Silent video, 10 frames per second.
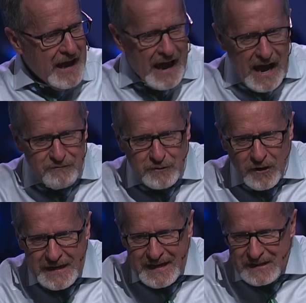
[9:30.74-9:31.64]
After
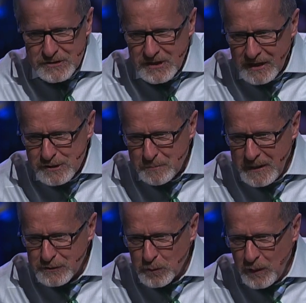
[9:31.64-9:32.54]
he has just
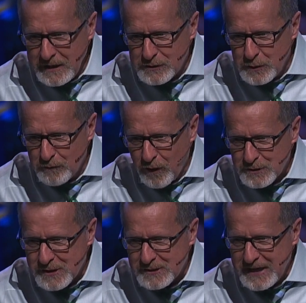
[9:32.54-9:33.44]
spent 22
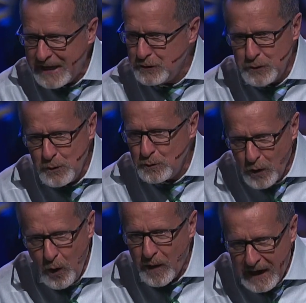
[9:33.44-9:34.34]
verses saying, you
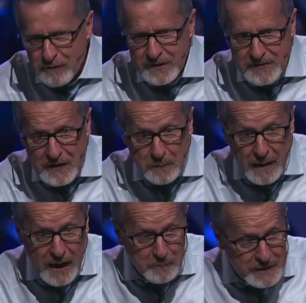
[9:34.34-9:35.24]
know everything
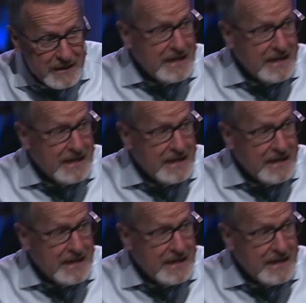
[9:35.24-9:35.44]
about me,